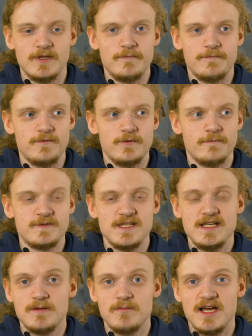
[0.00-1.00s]
if you've
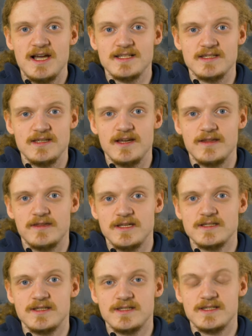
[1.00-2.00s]
seen him last year, I
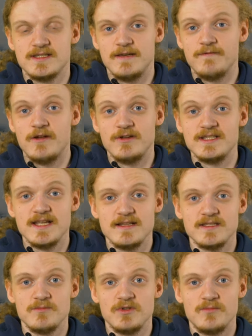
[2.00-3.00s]
think this is a very
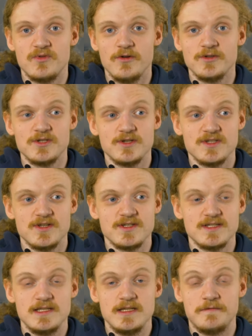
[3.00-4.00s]
sensible approach, because
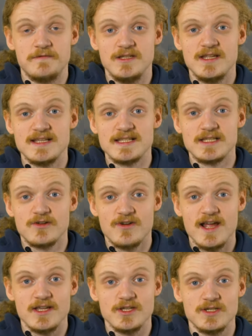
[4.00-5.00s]
honestly, if he doesn't
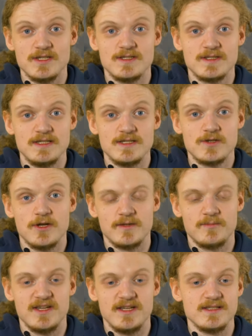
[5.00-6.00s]
crash, he's got
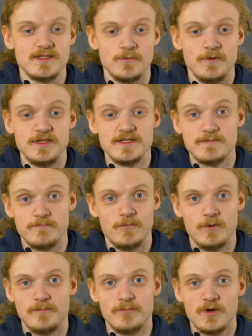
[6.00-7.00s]
the pace. The wins
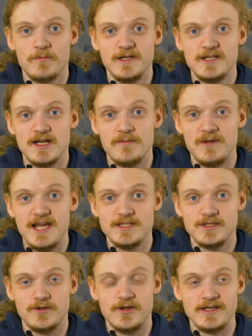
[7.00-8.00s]
will probably come
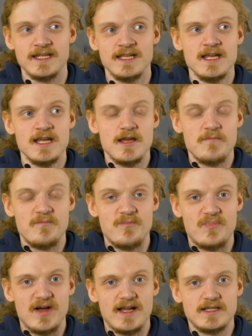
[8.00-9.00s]
later on.
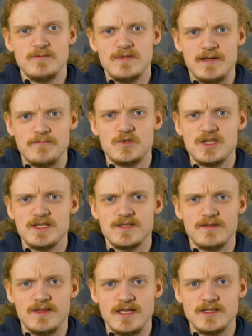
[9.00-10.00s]
But yeah, just
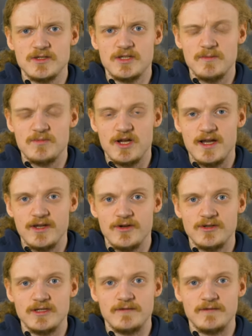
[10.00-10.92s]
a thing to keep an eye on.